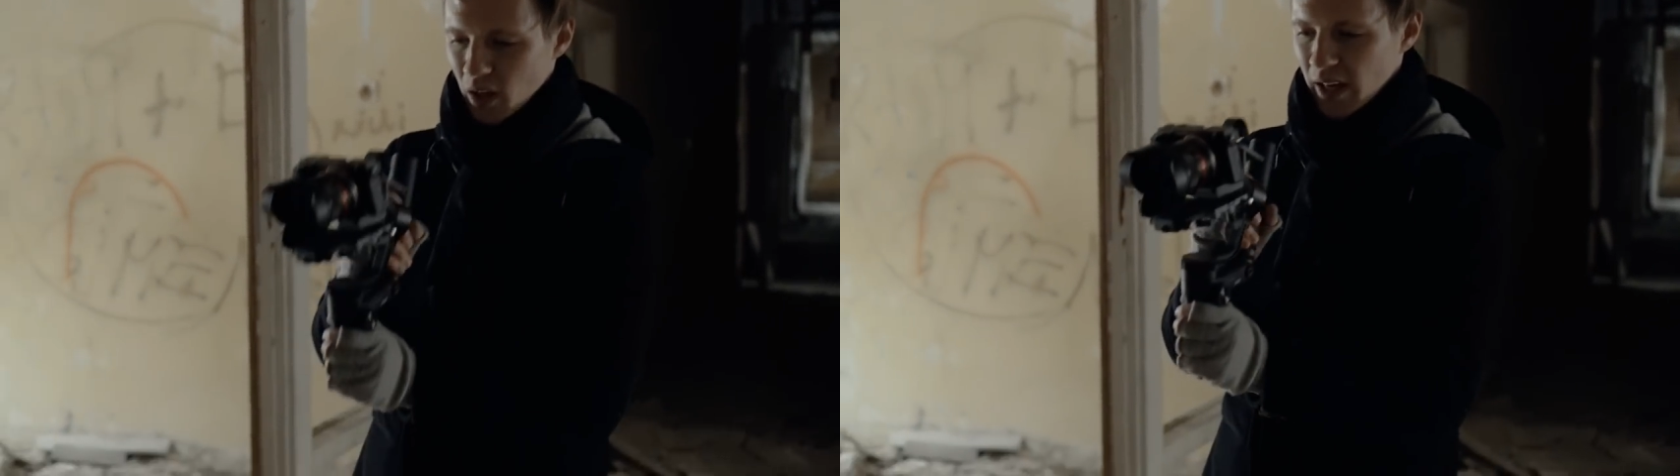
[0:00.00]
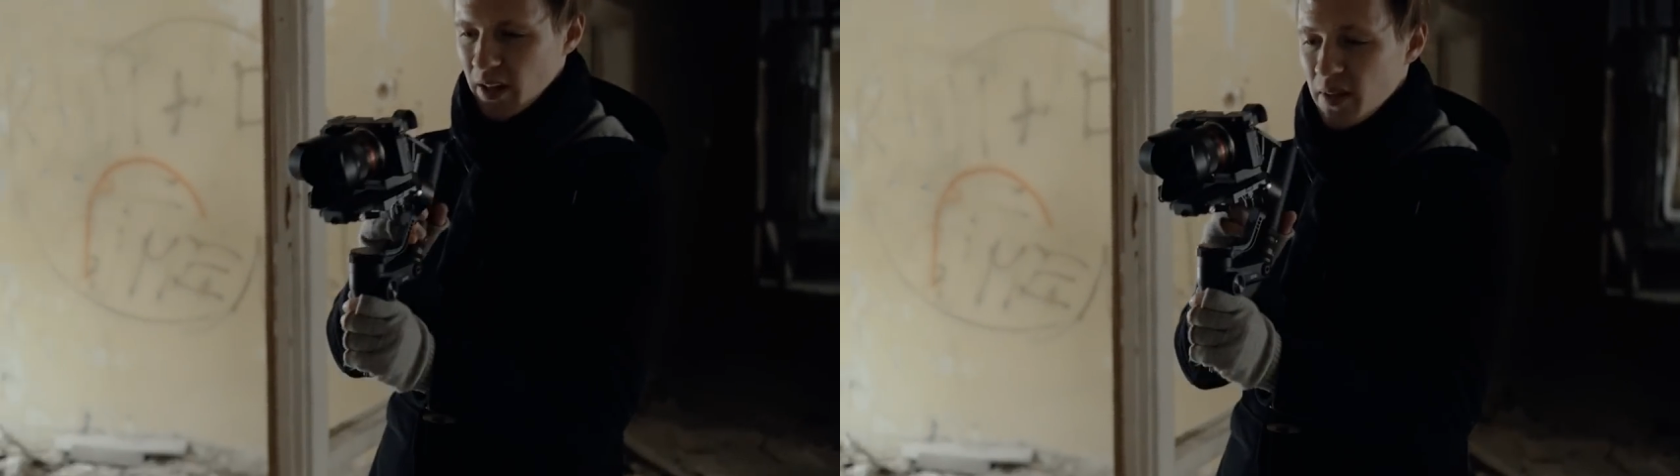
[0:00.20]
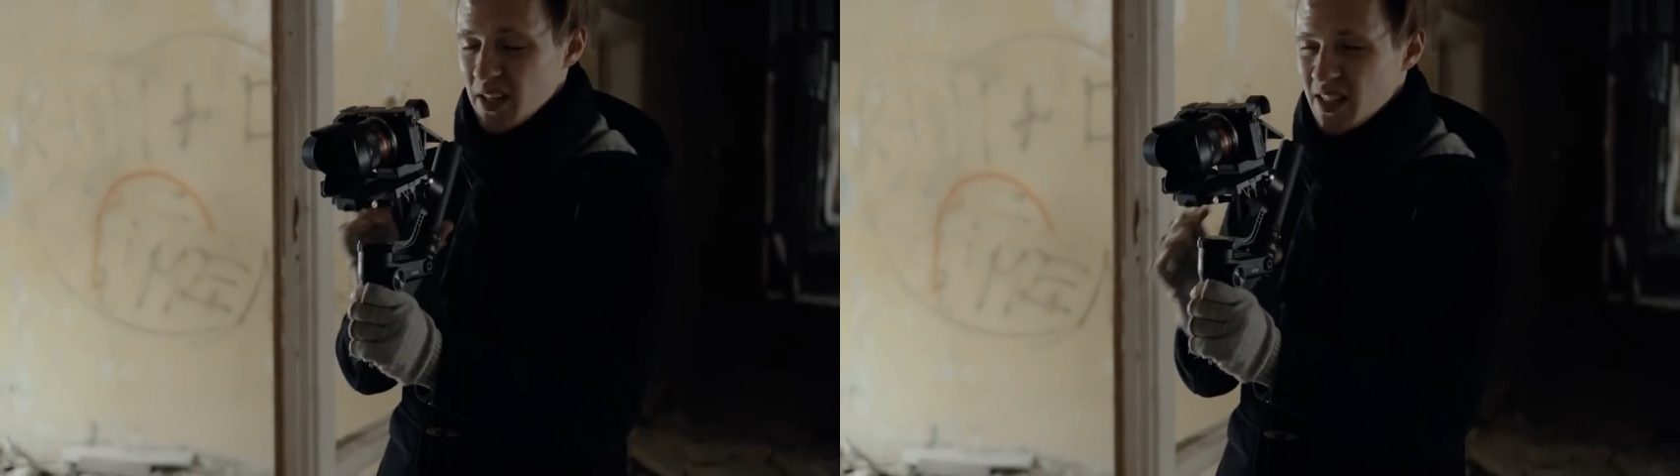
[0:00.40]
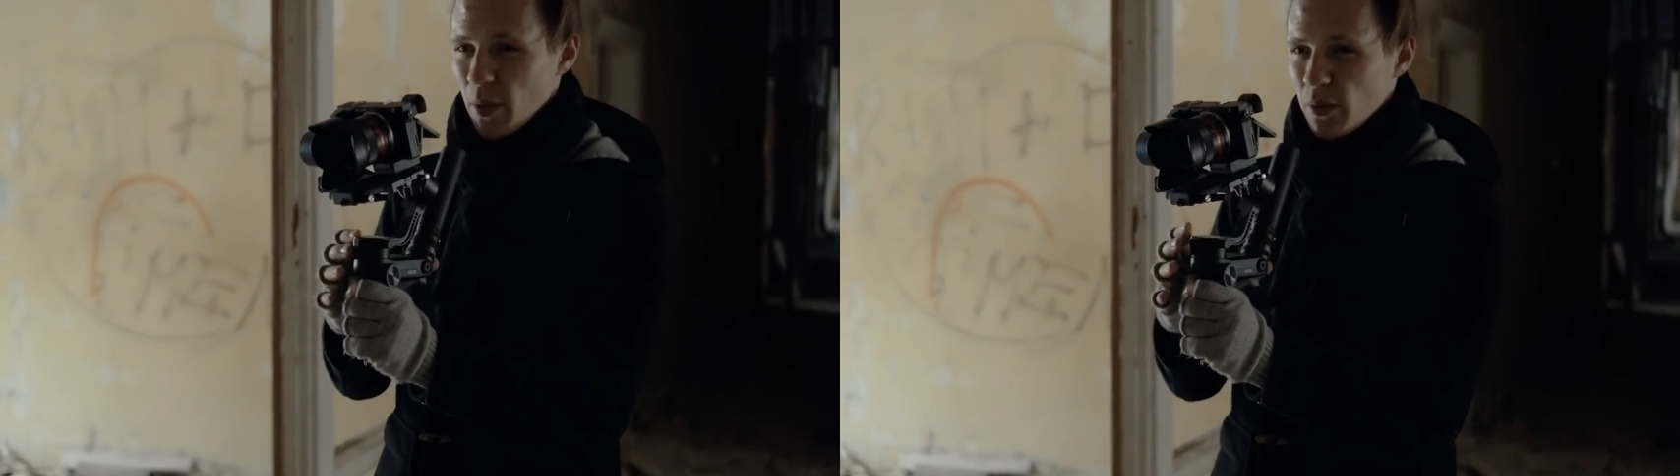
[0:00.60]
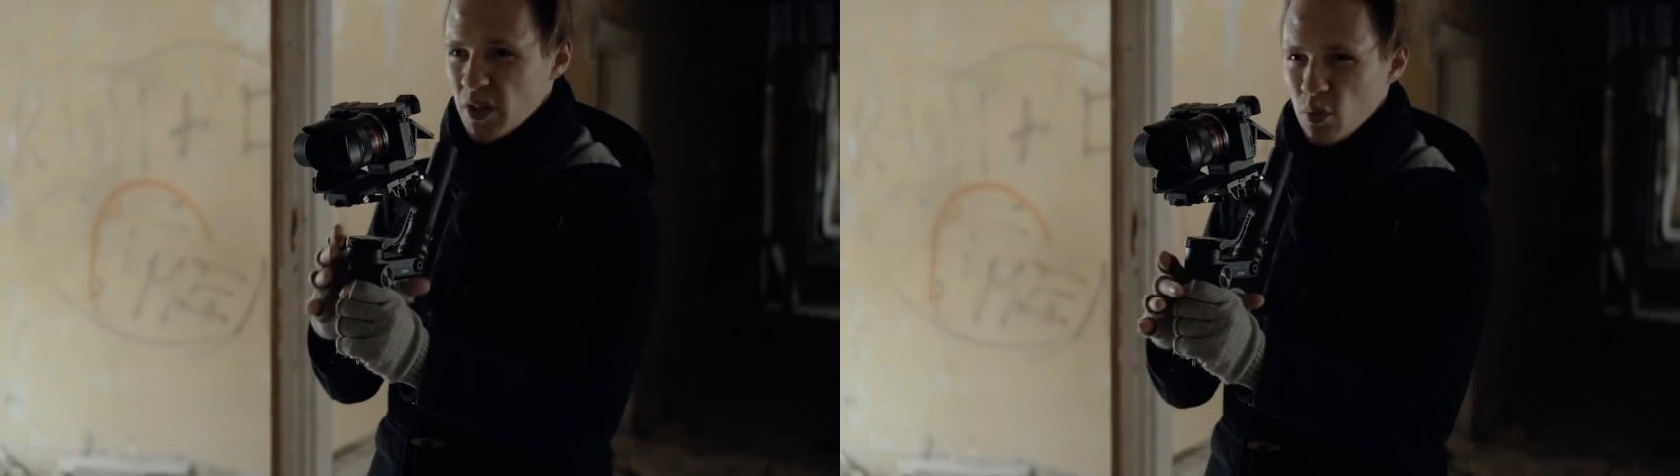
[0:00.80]
like in this
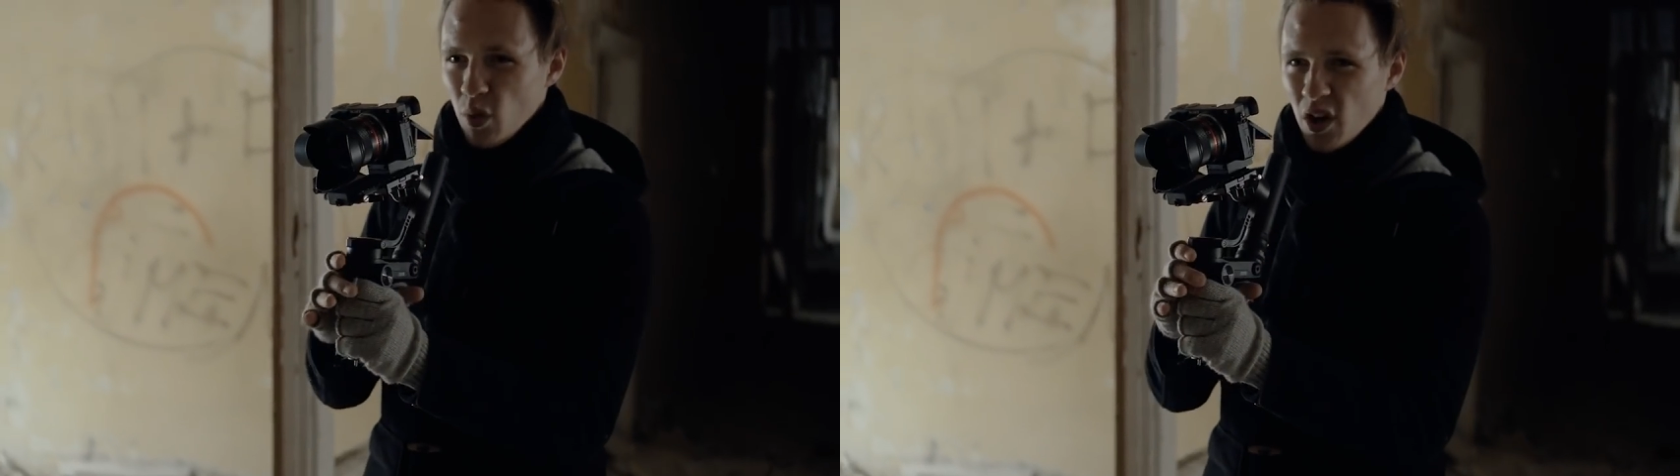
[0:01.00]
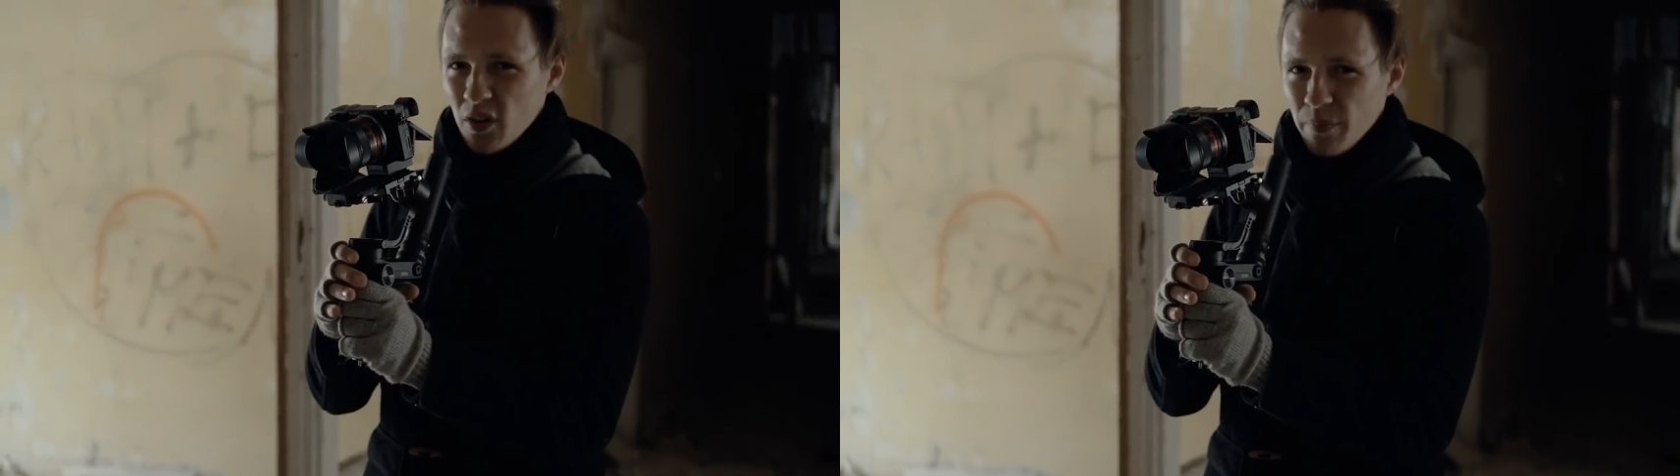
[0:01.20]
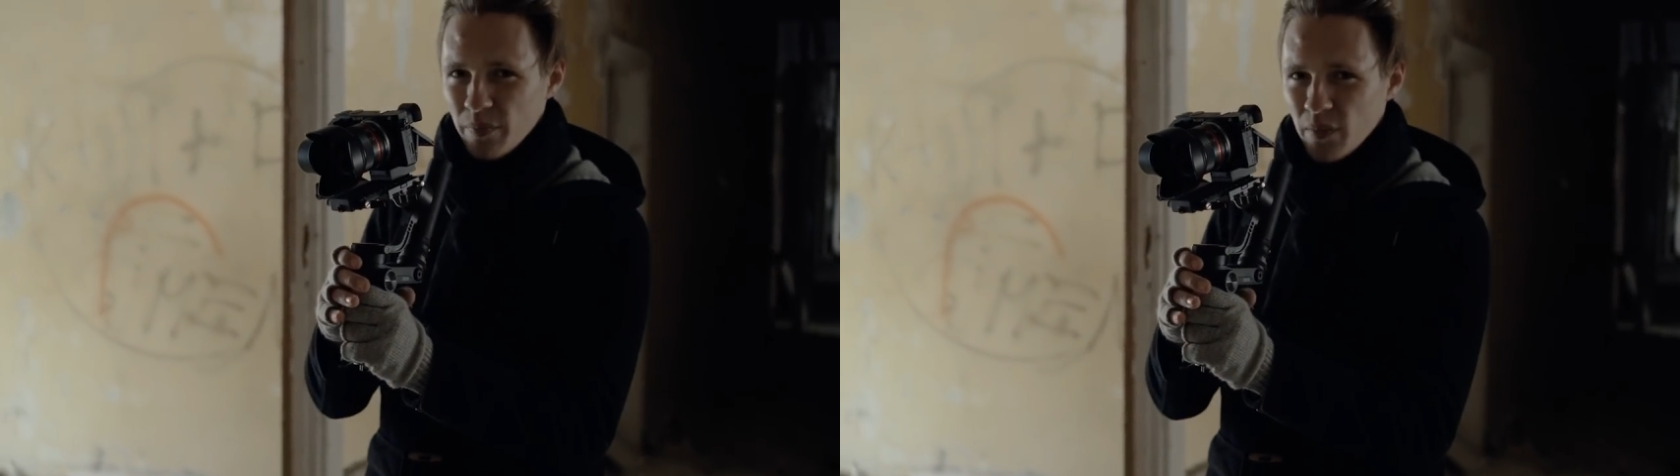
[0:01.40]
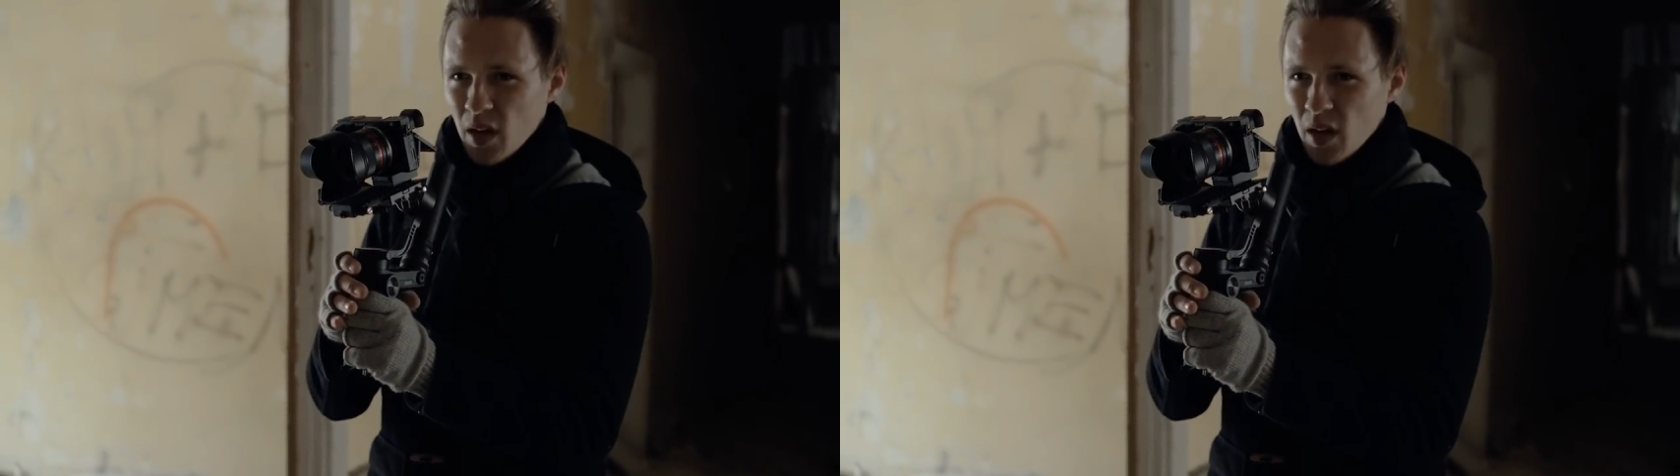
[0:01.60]
mode as well,